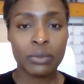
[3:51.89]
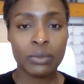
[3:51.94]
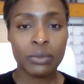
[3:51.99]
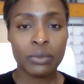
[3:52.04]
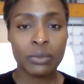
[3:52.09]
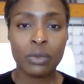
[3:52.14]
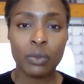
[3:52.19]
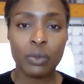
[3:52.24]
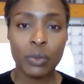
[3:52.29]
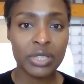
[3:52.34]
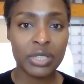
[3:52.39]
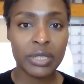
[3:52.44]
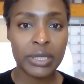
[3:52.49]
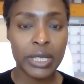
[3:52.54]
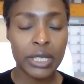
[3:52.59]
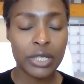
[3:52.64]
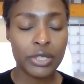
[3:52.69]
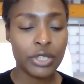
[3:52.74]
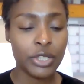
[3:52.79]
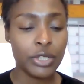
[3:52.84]
We will just
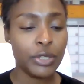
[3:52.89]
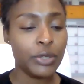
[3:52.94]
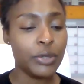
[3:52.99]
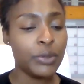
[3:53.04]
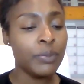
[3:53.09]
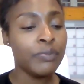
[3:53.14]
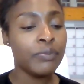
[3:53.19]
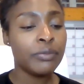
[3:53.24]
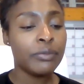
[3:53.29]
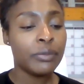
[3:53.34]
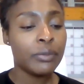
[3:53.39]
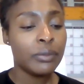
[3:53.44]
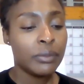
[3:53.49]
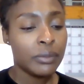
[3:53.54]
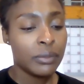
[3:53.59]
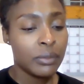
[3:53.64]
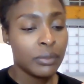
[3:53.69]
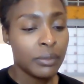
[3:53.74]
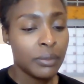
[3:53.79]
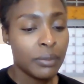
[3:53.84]
say to you,
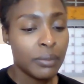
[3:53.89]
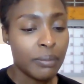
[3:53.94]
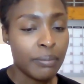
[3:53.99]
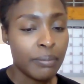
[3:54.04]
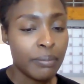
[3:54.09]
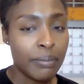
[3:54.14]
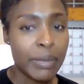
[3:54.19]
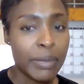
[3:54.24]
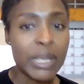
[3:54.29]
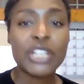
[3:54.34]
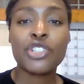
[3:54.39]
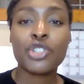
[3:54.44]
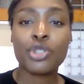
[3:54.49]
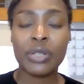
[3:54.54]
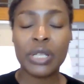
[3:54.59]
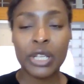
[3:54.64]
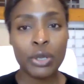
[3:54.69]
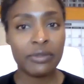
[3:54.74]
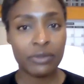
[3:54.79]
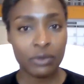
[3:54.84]
make sure
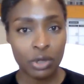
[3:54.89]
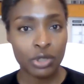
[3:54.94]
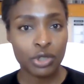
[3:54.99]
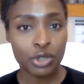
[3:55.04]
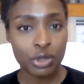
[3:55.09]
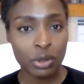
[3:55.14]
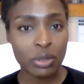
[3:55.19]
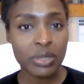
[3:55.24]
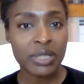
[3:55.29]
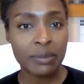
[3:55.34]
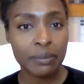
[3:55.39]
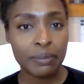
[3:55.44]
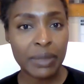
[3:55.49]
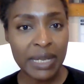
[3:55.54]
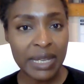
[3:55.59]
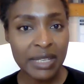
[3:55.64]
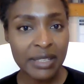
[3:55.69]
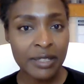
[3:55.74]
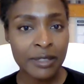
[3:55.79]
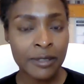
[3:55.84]
that you have controls in
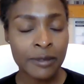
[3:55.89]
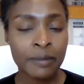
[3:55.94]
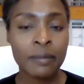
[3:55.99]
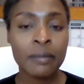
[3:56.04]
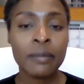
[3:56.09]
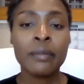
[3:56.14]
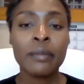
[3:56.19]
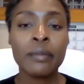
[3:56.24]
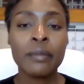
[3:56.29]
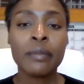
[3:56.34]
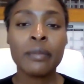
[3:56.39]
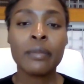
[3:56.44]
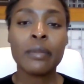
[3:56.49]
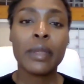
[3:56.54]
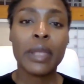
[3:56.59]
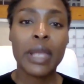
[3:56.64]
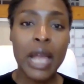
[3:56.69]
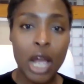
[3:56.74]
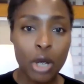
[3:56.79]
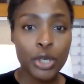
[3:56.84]
place.
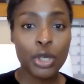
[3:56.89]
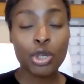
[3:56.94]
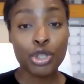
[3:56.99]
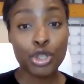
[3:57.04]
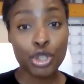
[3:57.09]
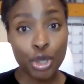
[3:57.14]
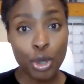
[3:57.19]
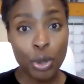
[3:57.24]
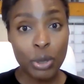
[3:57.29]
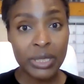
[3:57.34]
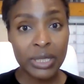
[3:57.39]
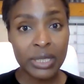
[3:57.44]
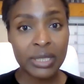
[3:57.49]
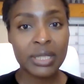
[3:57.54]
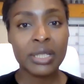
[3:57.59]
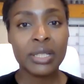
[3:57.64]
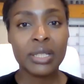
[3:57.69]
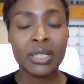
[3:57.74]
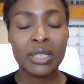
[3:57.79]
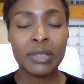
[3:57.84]
How you control
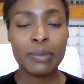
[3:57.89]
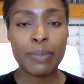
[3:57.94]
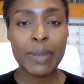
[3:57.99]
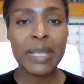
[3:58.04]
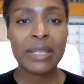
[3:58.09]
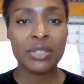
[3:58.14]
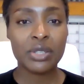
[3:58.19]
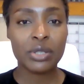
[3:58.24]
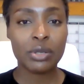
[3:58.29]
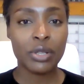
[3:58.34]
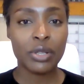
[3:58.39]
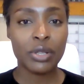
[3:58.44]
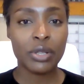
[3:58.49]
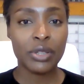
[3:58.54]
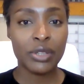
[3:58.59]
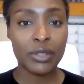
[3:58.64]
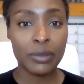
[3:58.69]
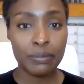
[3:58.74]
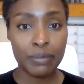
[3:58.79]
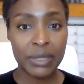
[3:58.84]
it depends on
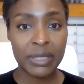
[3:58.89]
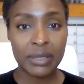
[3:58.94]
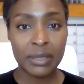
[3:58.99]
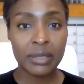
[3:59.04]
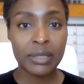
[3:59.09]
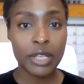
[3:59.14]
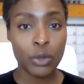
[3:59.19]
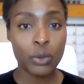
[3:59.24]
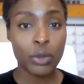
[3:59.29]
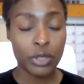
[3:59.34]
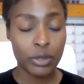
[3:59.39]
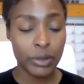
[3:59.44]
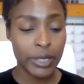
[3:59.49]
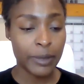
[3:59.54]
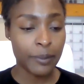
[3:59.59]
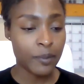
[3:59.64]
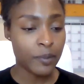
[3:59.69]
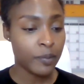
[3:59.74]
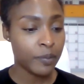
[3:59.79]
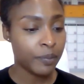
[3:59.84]
the business that you are
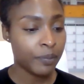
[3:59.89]
doing.